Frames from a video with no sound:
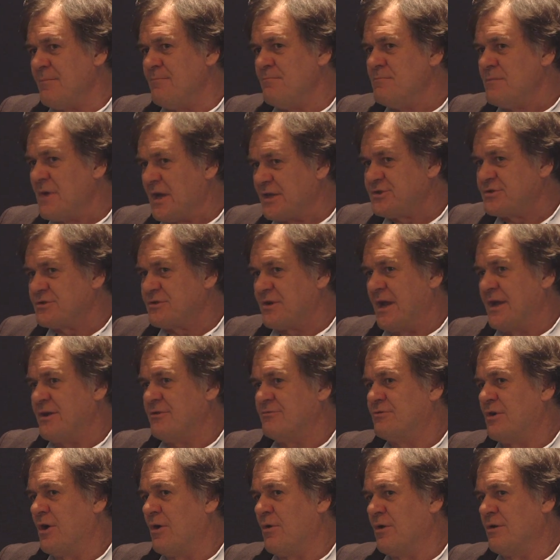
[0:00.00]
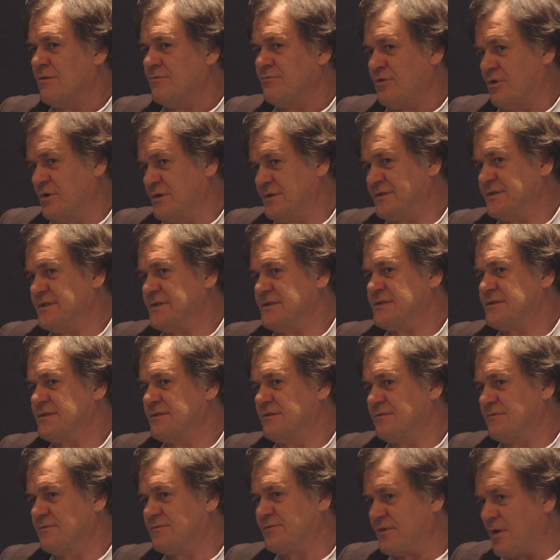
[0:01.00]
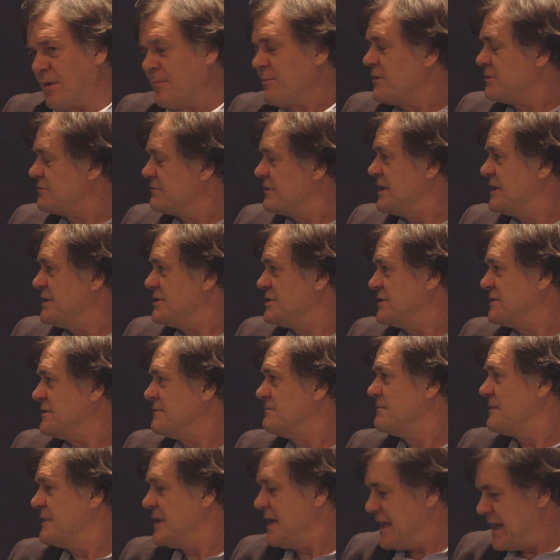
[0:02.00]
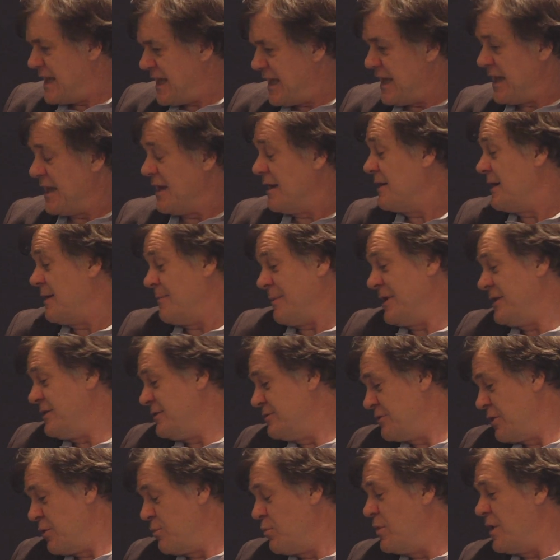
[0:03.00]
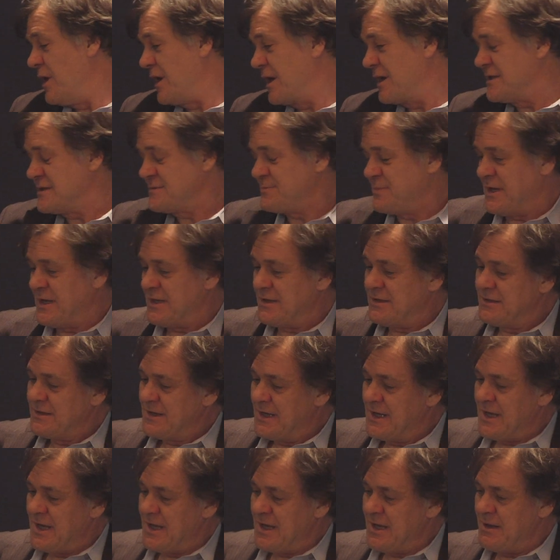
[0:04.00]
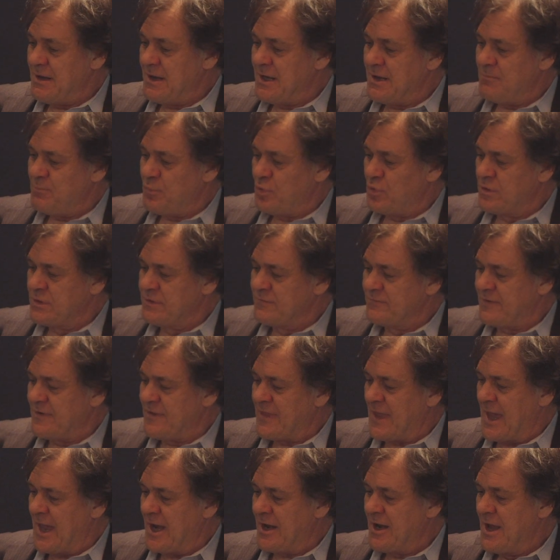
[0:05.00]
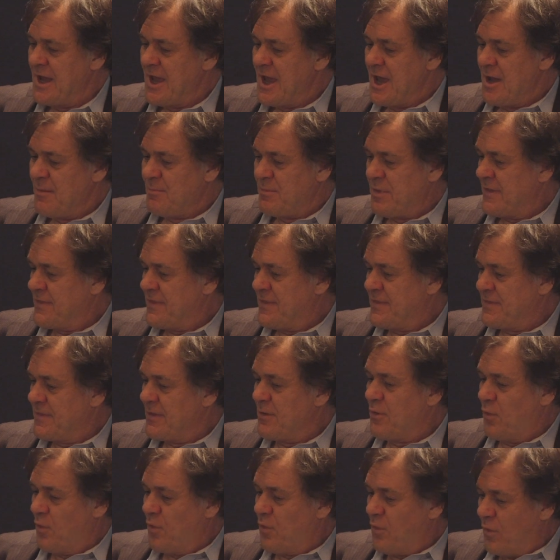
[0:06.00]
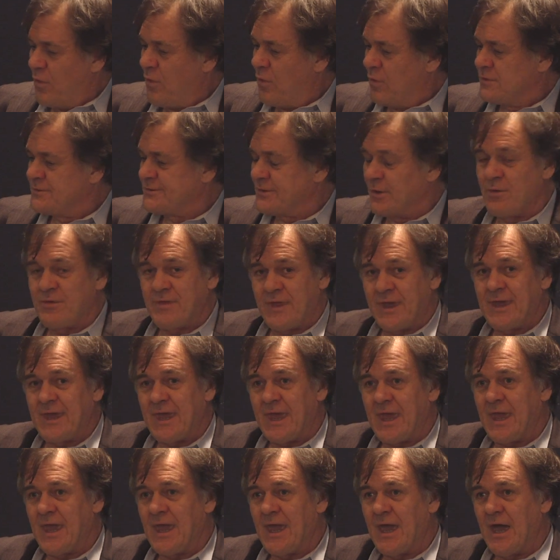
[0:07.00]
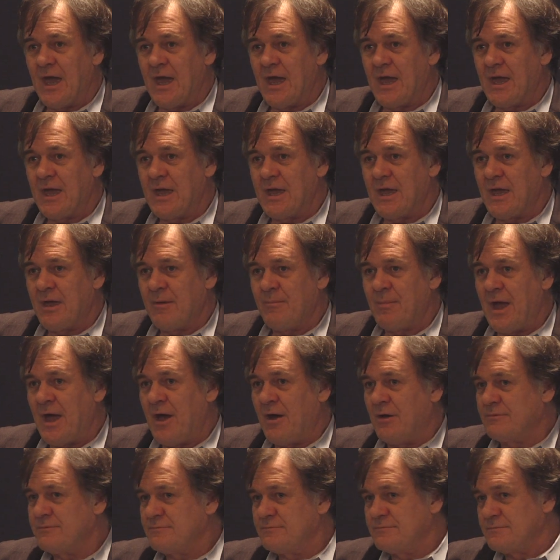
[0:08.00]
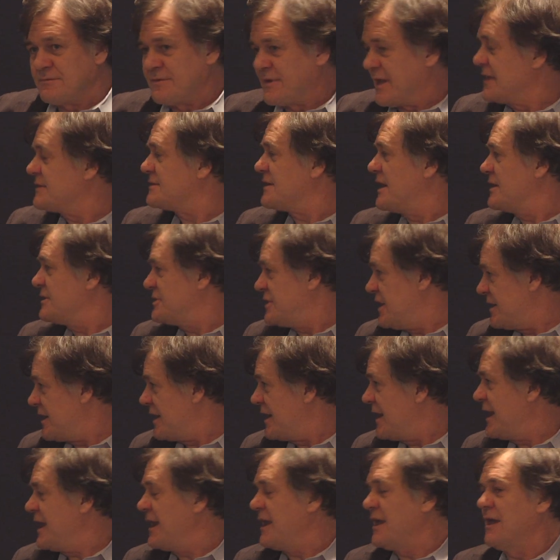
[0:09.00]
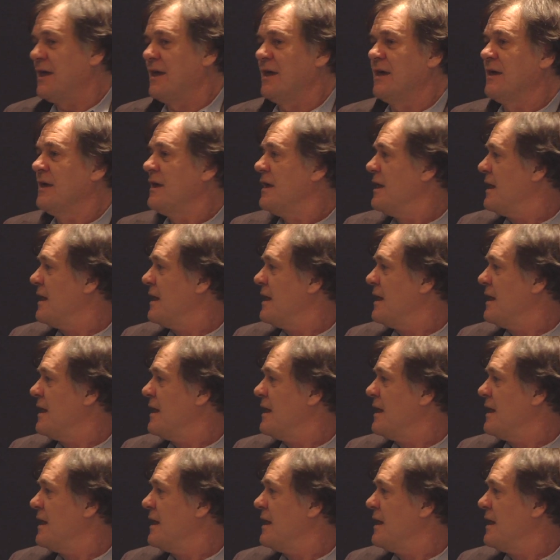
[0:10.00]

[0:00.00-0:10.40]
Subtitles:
much greater role of voices from the region here. I mean, your own work has been important for that, but also thinking about things like Jadaliyya,